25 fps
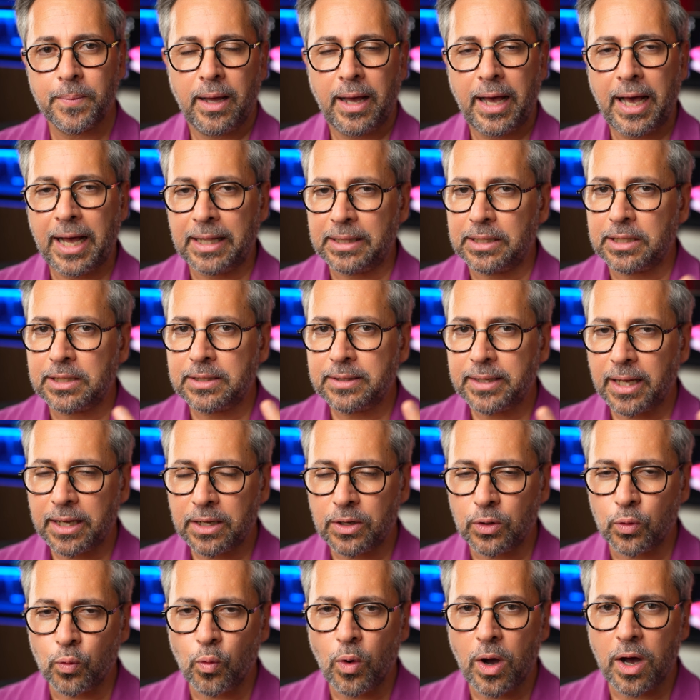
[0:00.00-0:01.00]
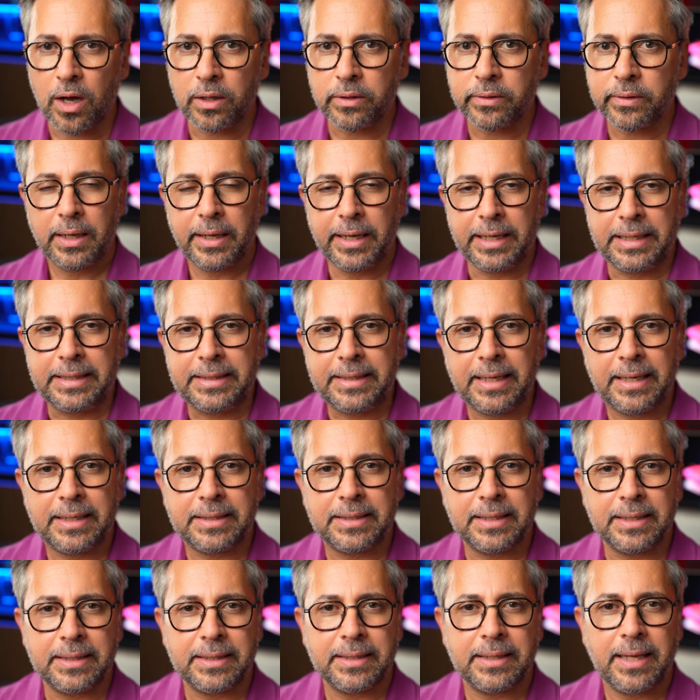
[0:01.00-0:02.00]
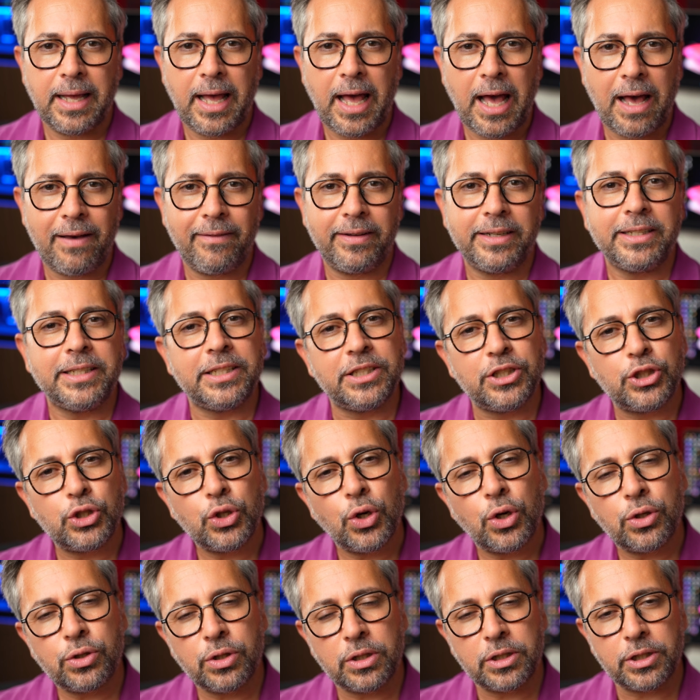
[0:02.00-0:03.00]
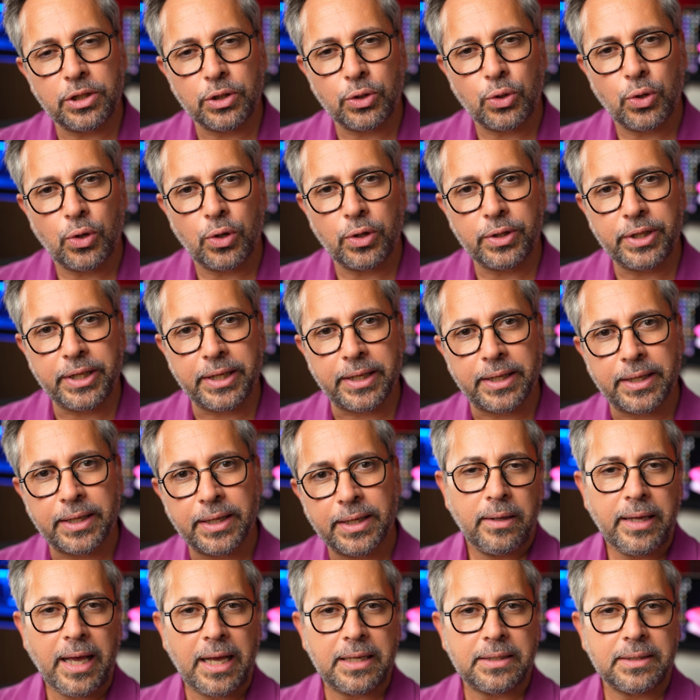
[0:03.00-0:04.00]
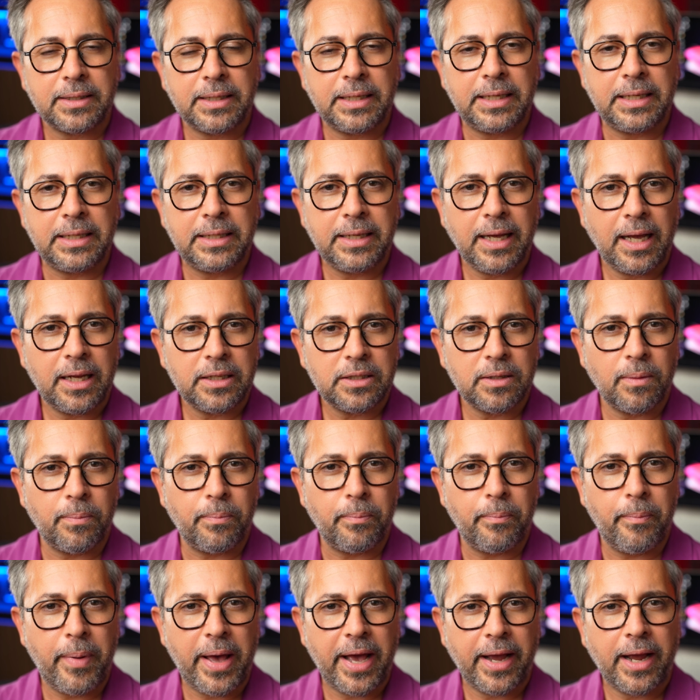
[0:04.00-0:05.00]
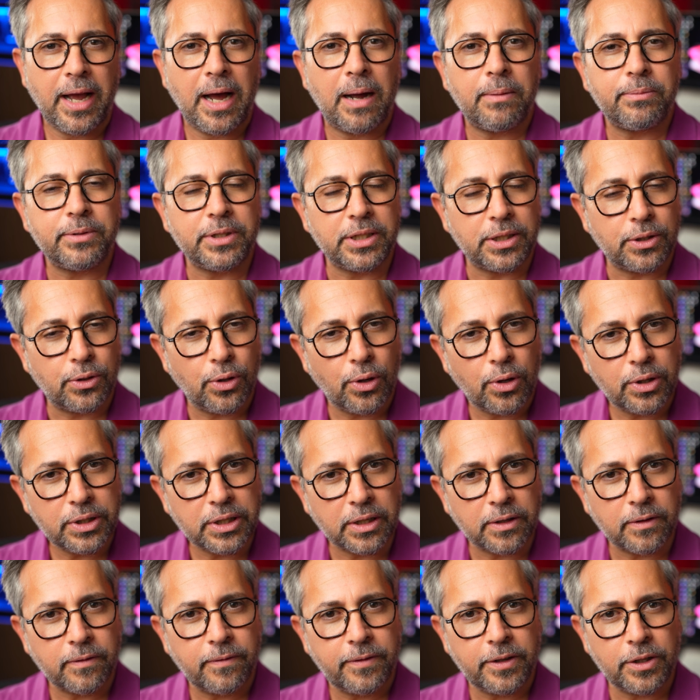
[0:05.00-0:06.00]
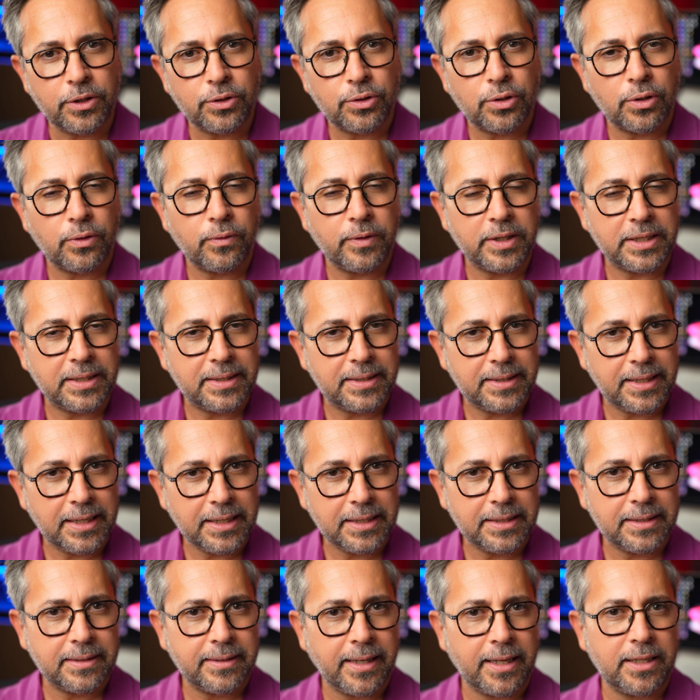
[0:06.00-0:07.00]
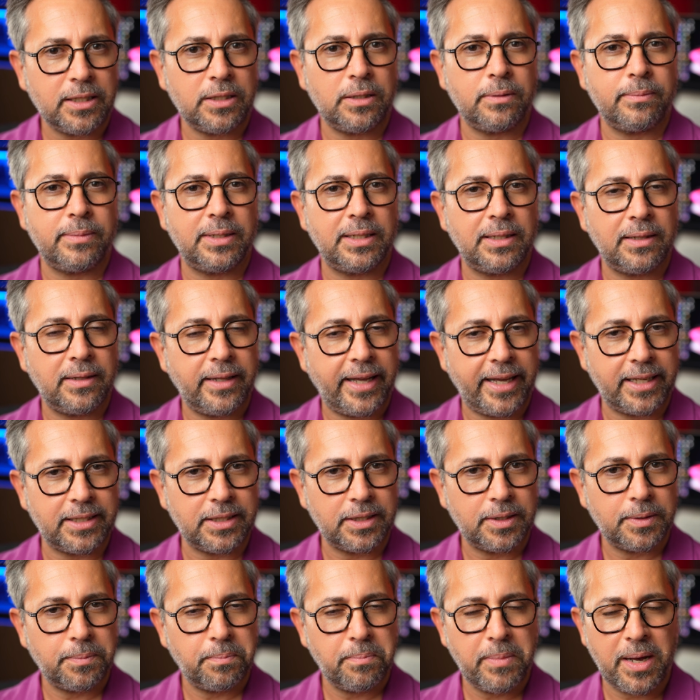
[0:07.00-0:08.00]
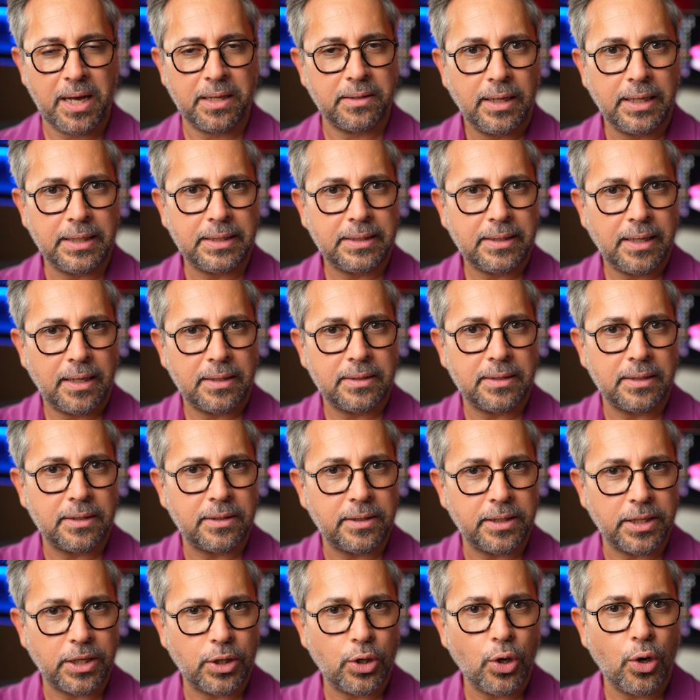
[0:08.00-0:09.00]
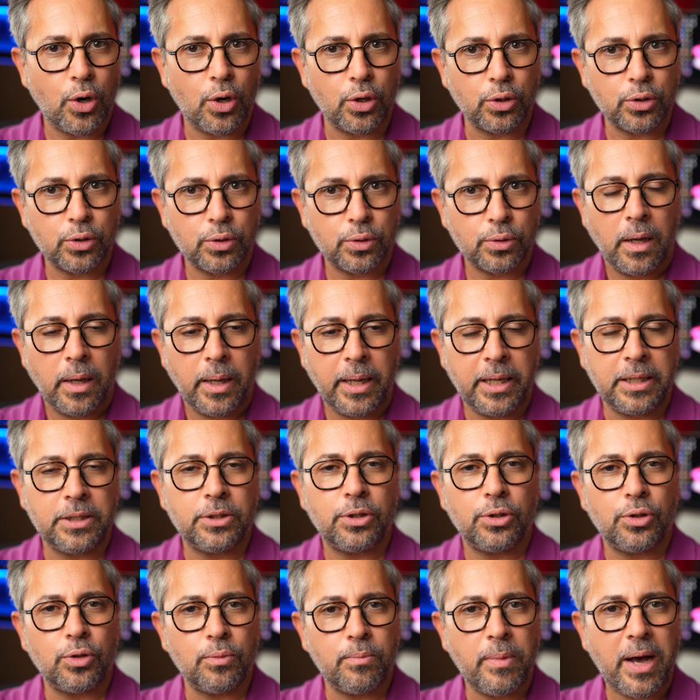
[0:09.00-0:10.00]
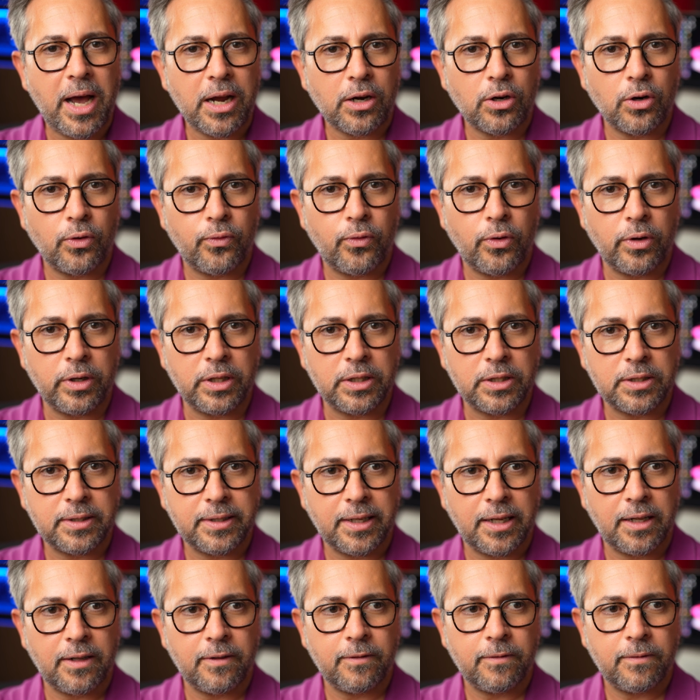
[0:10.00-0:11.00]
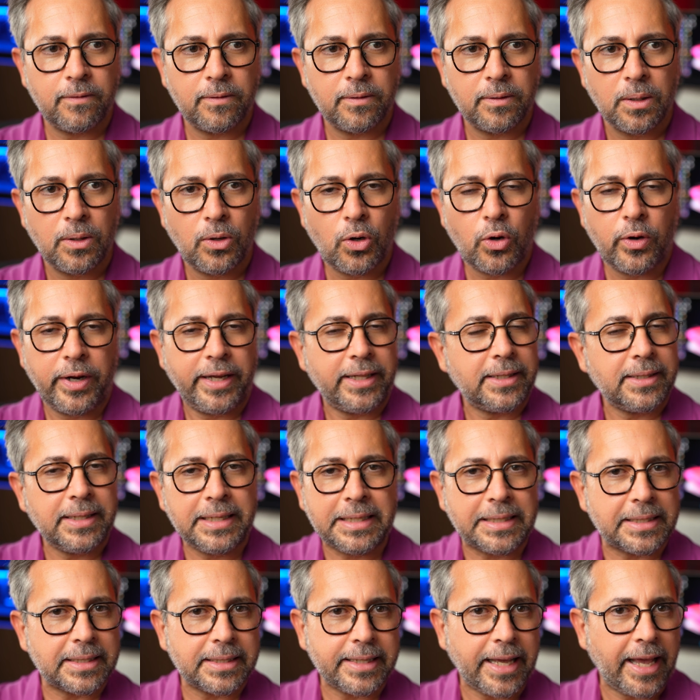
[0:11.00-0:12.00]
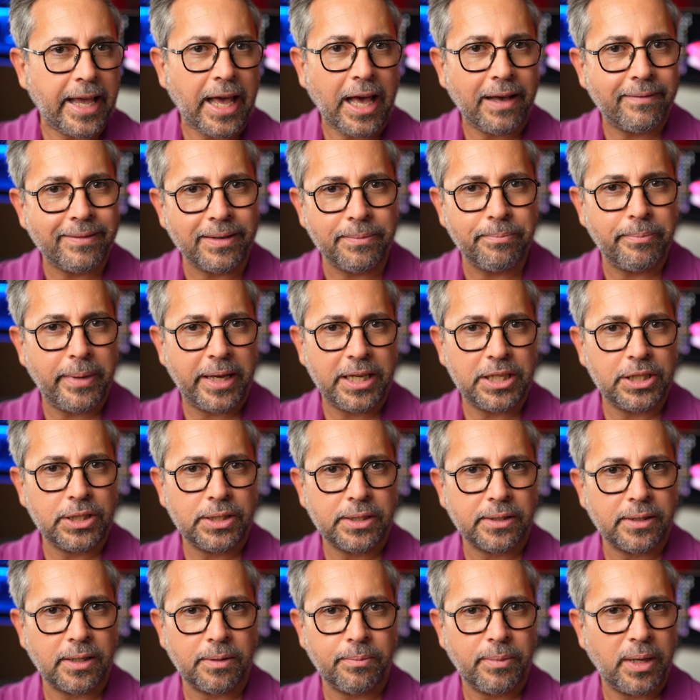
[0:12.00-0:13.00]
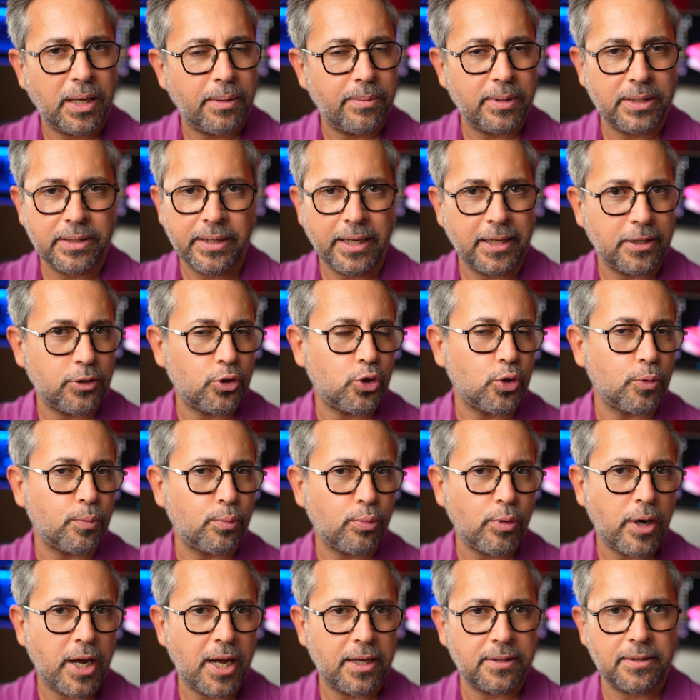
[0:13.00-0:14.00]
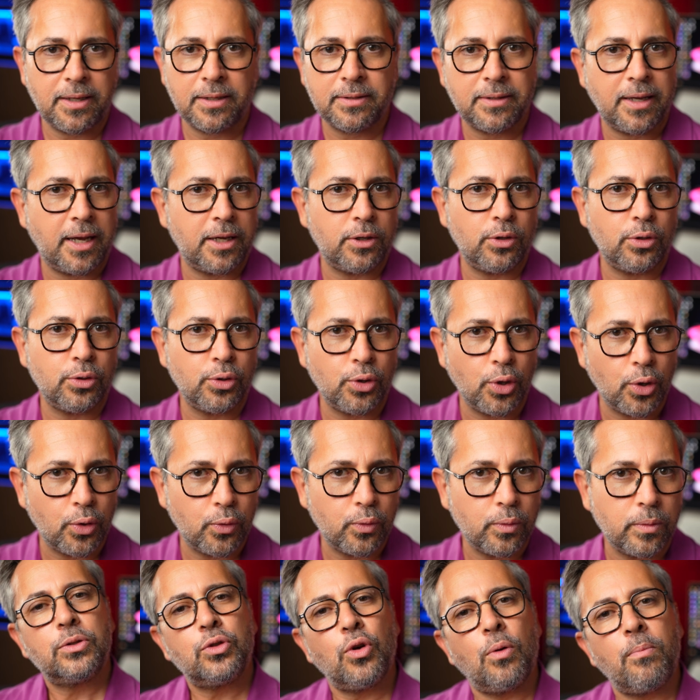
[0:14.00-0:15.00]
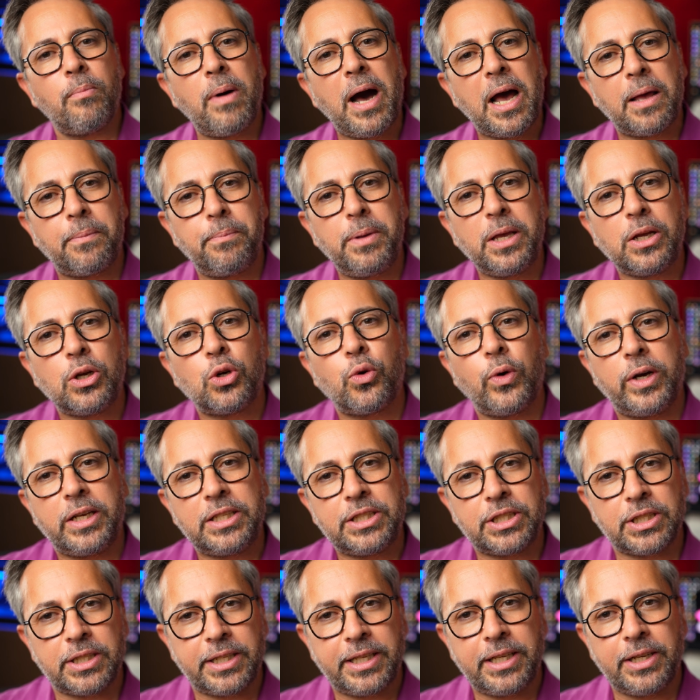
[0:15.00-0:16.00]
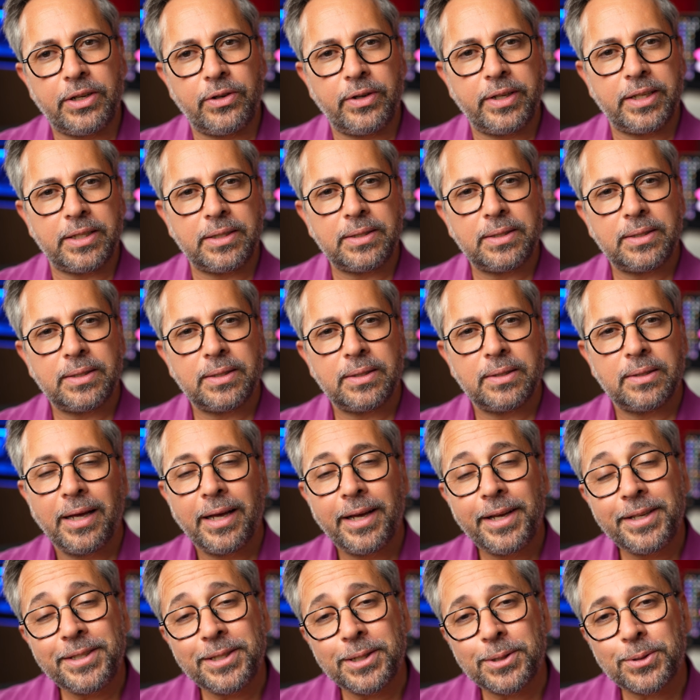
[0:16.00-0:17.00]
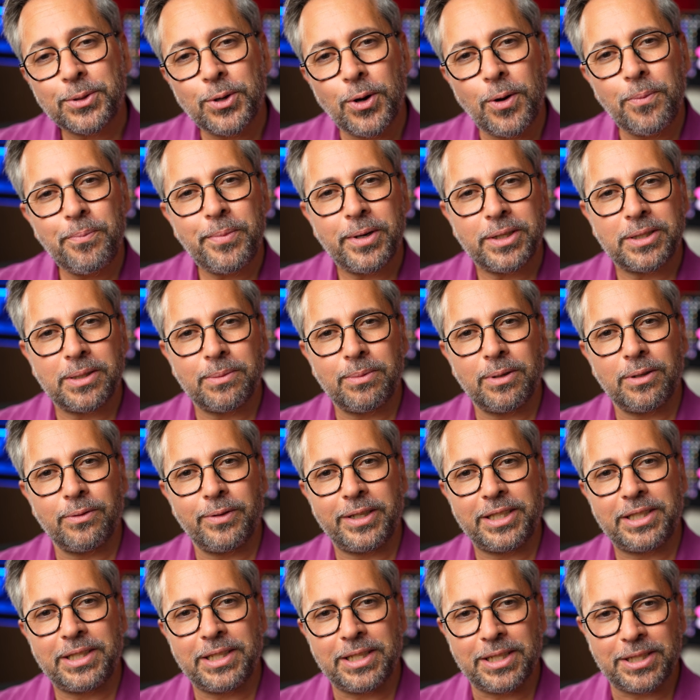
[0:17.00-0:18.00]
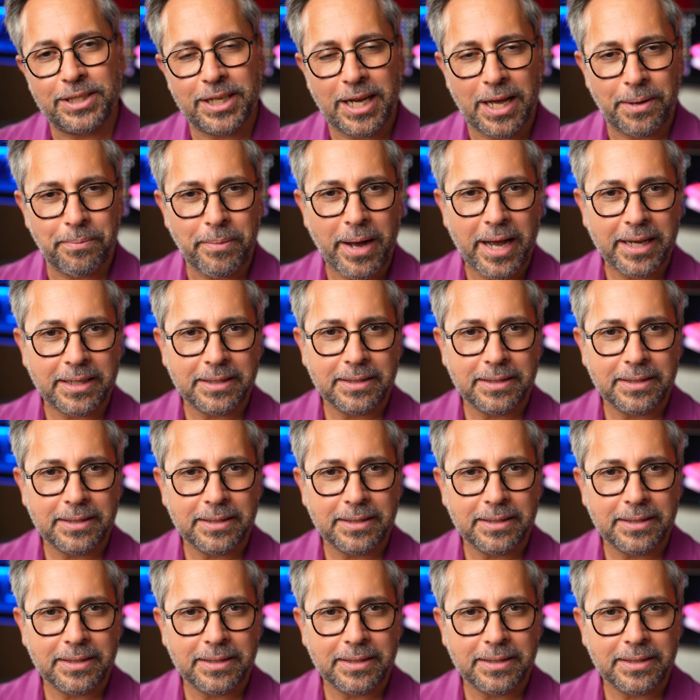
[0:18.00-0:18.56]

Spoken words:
And the second one, it doesn't have an internal recording. Yes, it has a backup recording feature with 6 decibel less, but it doesn't record into the microphone itself. Or at least they haven't mentioned it, maybe they surprised us, I don't know. So my big question here is it compatible with DJI mic